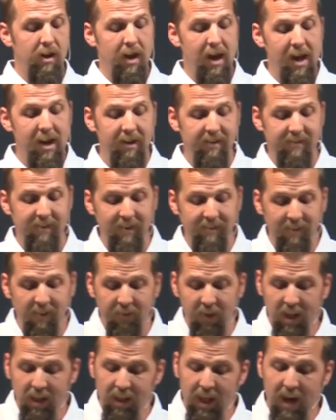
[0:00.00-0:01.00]
And it says that
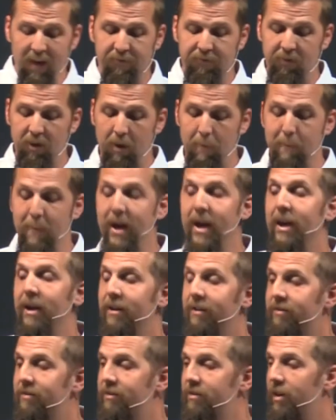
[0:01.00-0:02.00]
they left
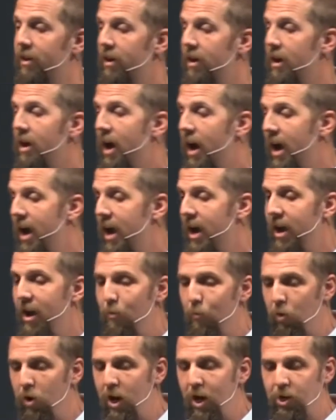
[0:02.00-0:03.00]
amazed. Uh, and
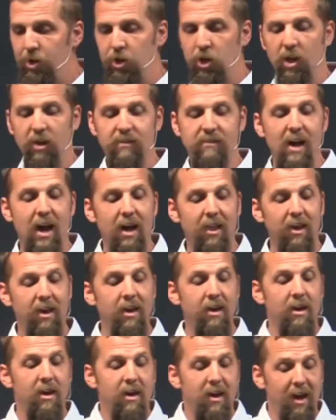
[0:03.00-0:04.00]
we're not sure
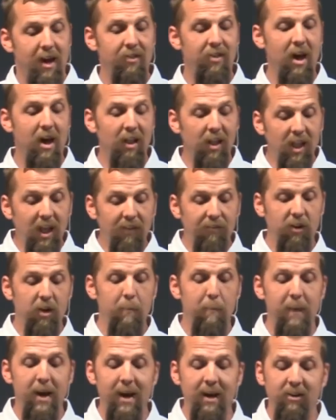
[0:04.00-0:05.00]
exactly in that leaving
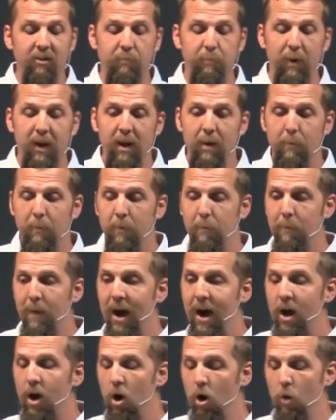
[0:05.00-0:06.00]
amazed, but, but
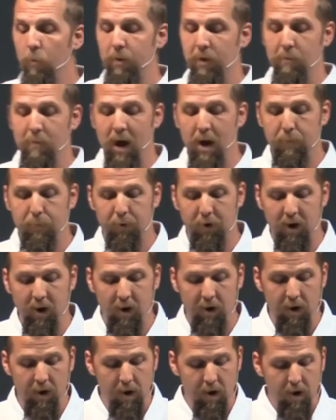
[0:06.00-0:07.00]
my hope and my
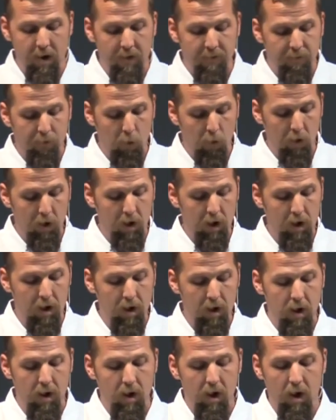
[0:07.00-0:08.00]
prayer for
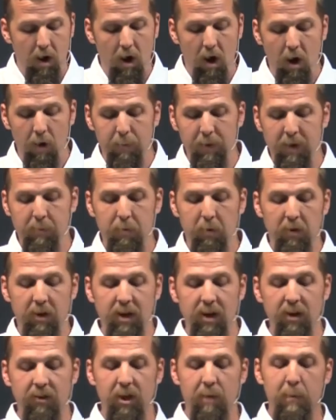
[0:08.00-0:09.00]
our people
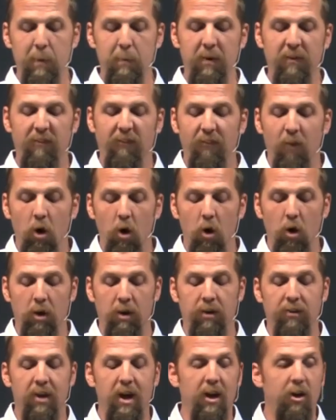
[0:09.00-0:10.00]
here that maybe fall
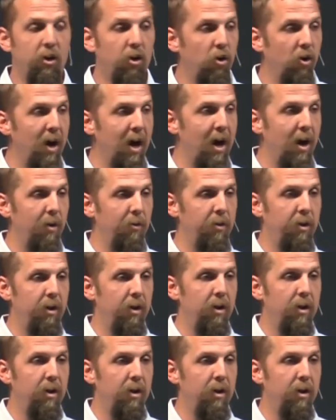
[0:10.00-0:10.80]
into that crowd